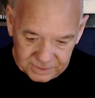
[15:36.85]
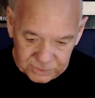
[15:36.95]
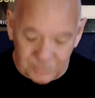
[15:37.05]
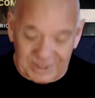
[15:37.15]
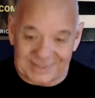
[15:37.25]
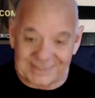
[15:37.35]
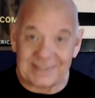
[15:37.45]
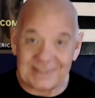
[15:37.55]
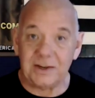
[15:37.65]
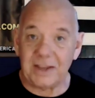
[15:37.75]
You might
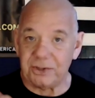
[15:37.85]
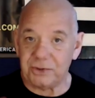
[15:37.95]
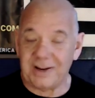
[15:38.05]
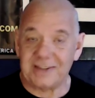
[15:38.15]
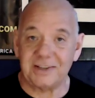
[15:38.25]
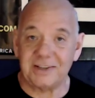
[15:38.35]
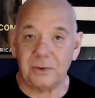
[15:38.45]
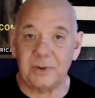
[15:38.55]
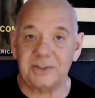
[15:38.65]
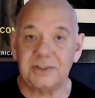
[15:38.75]
see as you're asking a
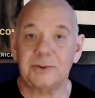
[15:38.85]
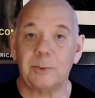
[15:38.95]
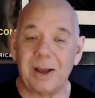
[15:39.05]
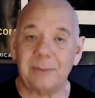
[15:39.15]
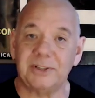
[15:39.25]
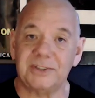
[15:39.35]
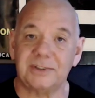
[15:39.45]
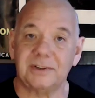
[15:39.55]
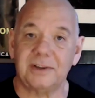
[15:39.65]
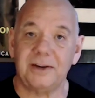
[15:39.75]
question. So, Bob,
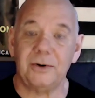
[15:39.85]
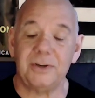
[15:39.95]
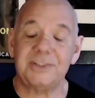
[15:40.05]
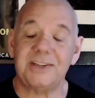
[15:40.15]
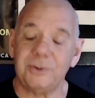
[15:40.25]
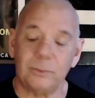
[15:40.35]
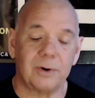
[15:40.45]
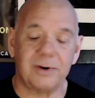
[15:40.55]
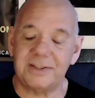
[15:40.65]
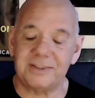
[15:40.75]
listen, I know you said you
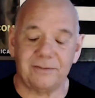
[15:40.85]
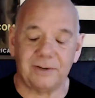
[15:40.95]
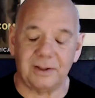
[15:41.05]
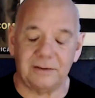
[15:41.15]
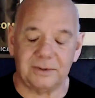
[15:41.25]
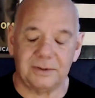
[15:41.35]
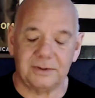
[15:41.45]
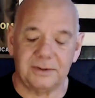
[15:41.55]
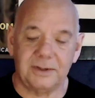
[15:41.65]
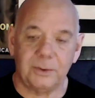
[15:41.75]
weren't at 7-Eleven.
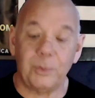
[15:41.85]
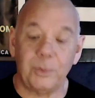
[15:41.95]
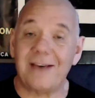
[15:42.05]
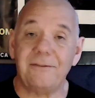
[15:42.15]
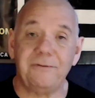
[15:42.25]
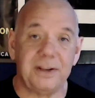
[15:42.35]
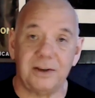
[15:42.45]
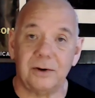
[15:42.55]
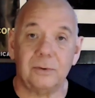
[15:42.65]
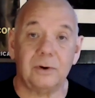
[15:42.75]
We have
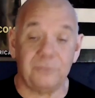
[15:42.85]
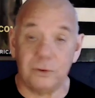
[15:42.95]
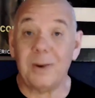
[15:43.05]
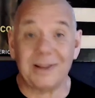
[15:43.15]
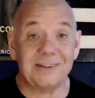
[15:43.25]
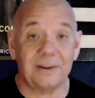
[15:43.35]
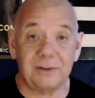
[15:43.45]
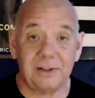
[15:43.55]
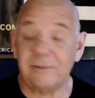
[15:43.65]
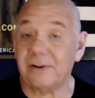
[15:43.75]
video of you at
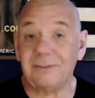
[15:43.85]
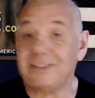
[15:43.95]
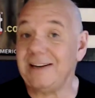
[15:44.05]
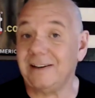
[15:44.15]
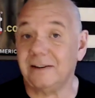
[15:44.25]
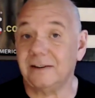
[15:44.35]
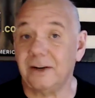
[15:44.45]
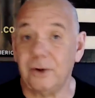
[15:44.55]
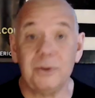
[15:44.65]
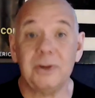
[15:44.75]
7-Eleven. I've seen it.
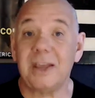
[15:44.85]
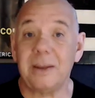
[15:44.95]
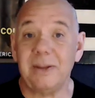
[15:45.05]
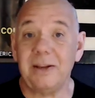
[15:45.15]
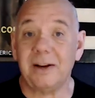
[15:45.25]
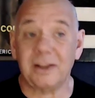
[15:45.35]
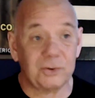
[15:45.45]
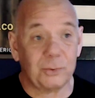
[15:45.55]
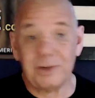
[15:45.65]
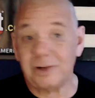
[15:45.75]
I know you came in and I
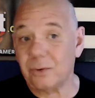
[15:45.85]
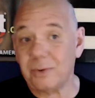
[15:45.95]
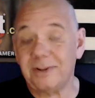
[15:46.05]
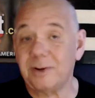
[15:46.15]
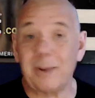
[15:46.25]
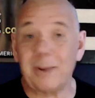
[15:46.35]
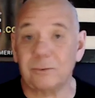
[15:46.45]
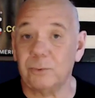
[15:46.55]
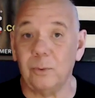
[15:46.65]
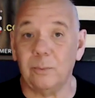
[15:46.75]
saw you go into the back
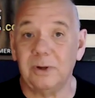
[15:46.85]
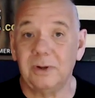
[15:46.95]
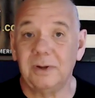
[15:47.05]
room.